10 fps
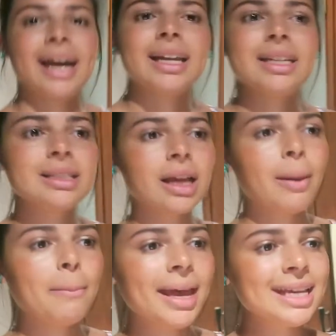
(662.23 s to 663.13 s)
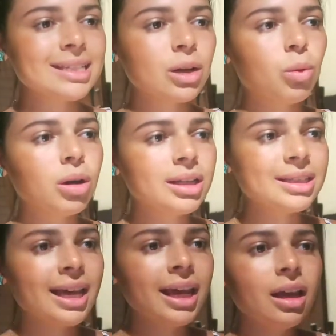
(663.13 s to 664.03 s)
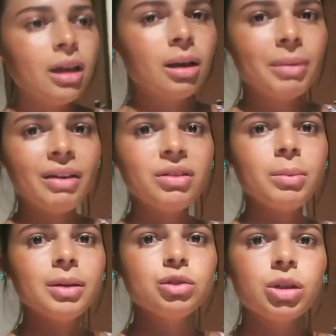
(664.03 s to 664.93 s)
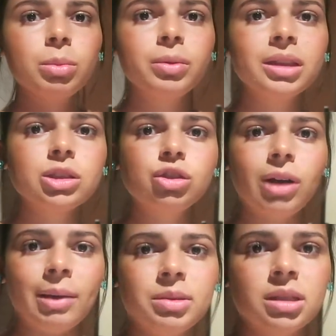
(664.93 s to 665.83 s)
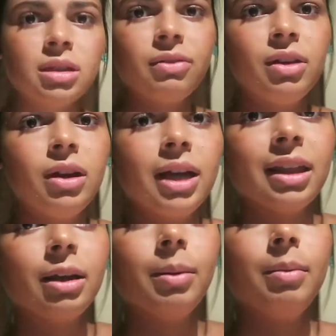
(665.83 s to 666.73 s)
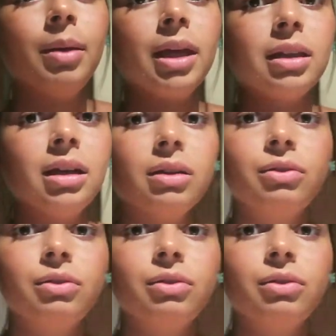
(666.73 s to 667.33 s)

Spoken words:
And it's like amazing quality. I'm having a bit of trouble with the straps because I feel like they're a bit, they like